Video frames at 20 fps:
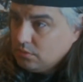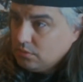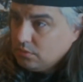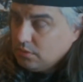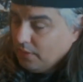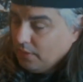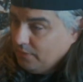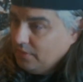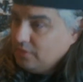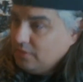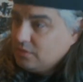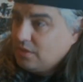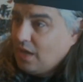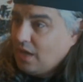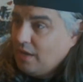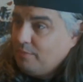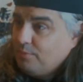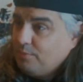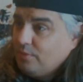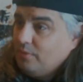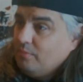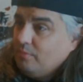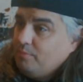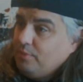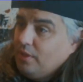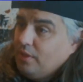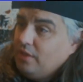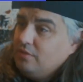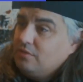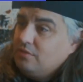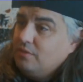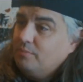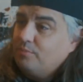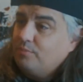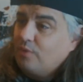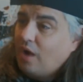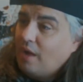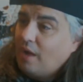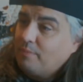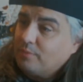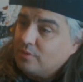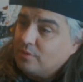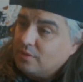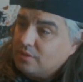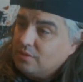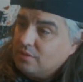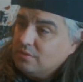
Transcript: And this guy plays them properly.